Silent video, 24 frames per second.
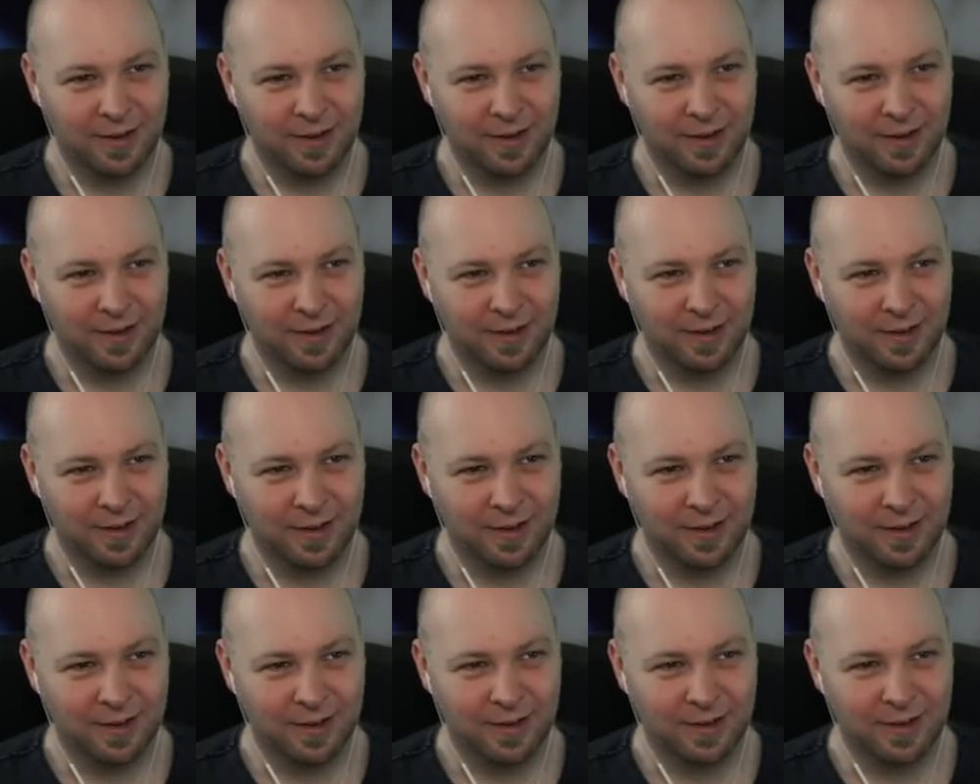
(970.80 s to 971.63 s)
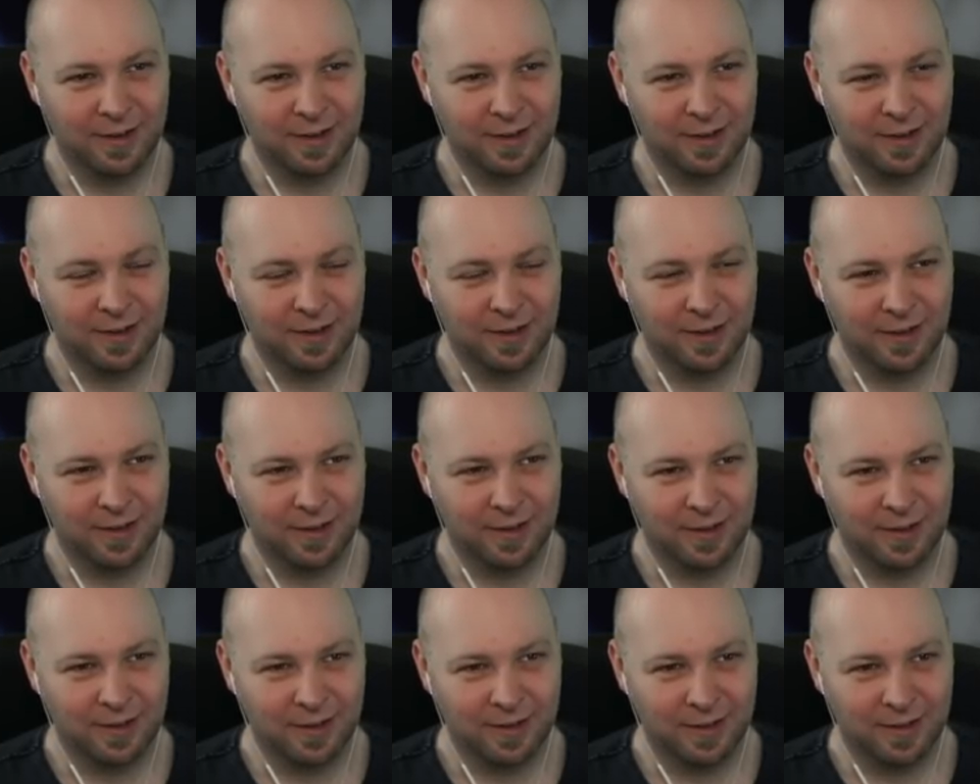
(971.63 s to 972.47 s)

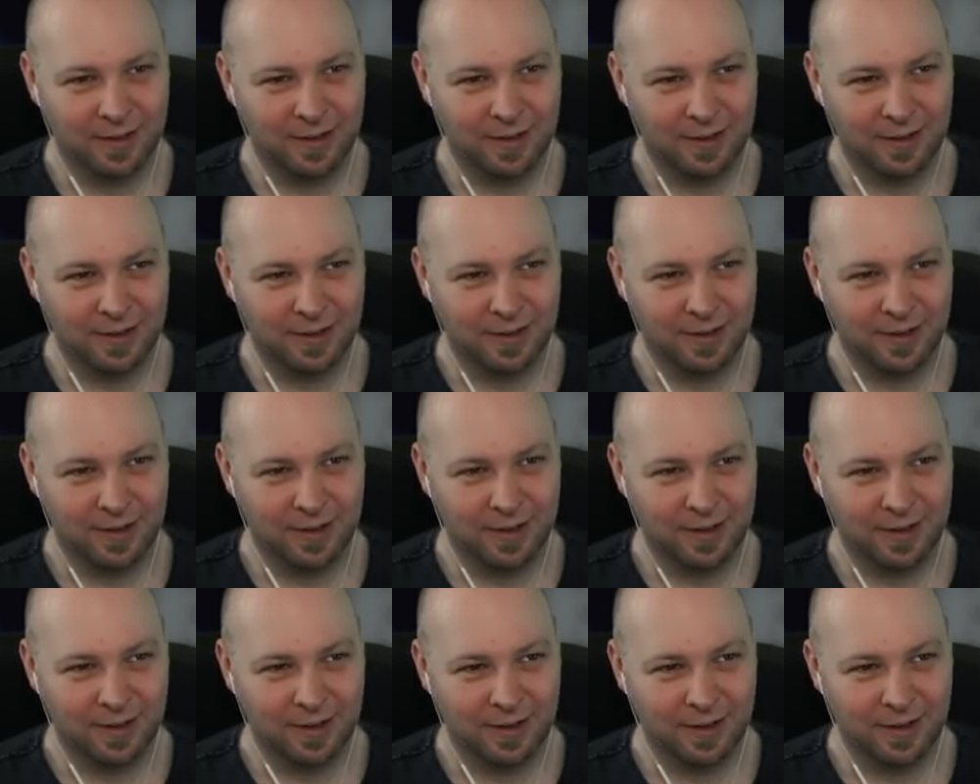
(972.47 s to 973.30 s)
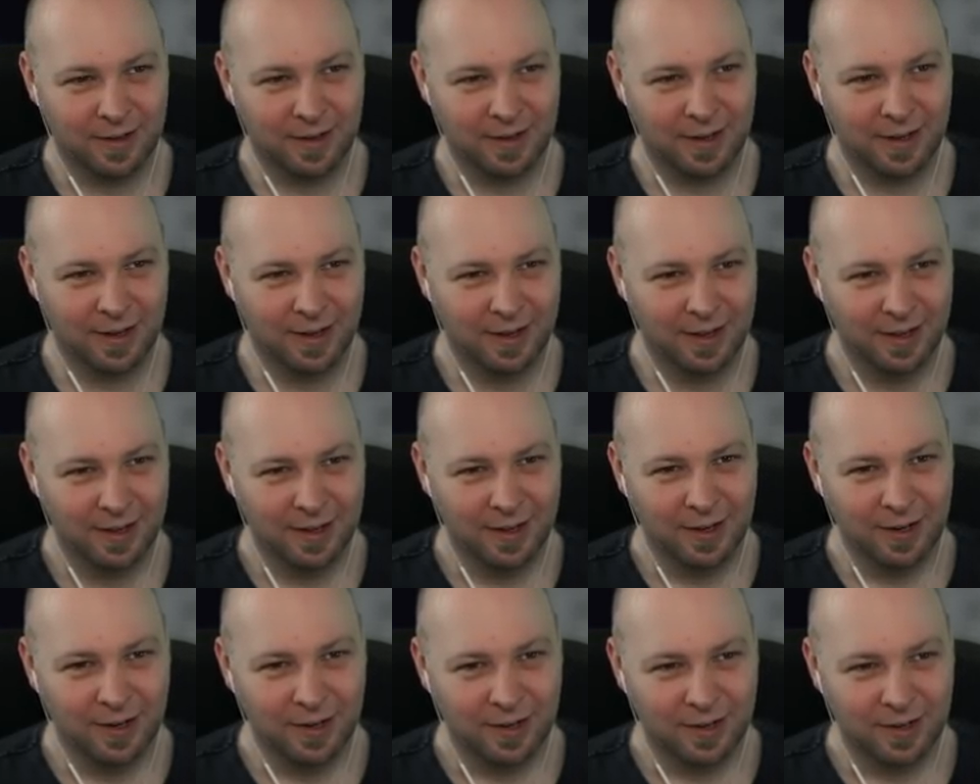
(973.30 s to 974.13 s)

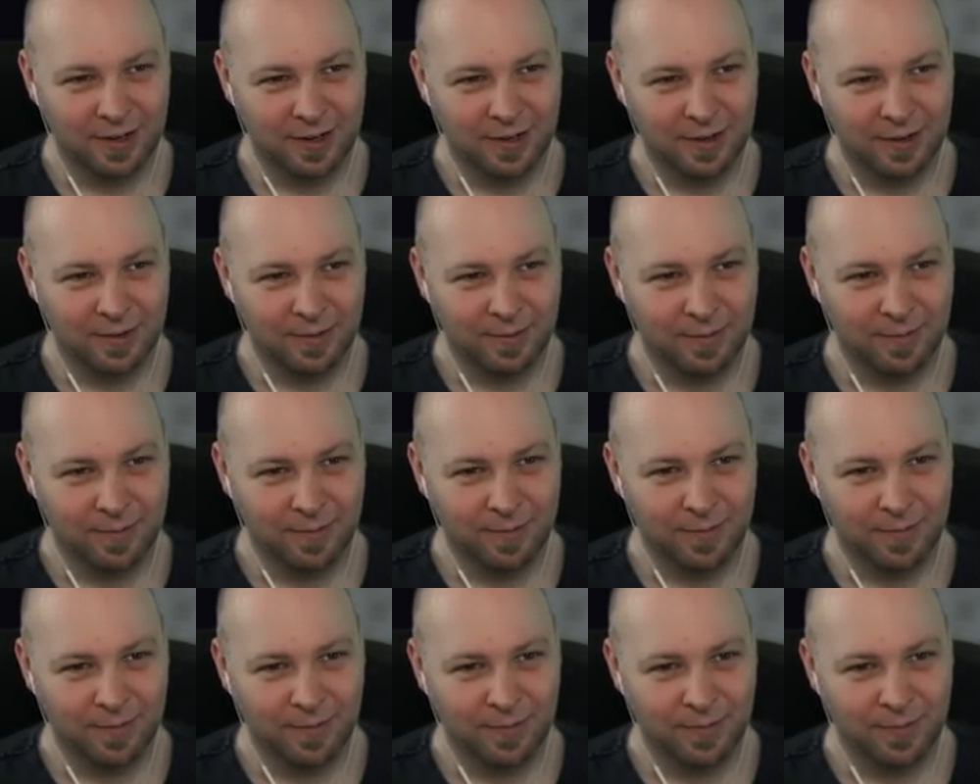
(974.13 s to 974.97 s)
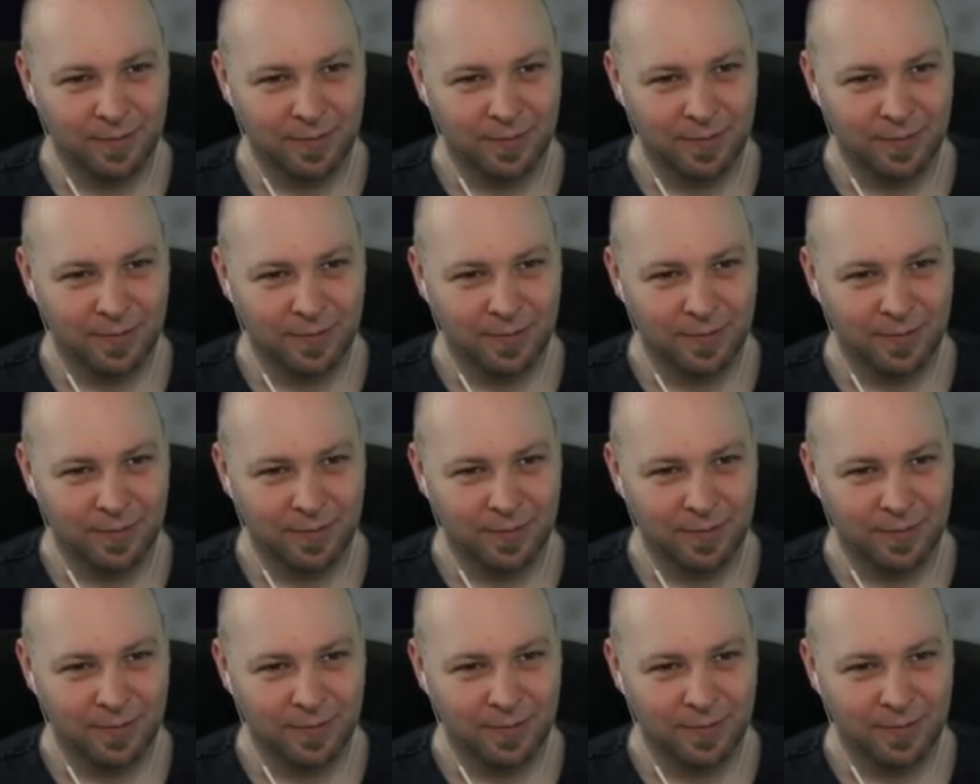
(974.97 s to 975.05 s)
Nothing is said.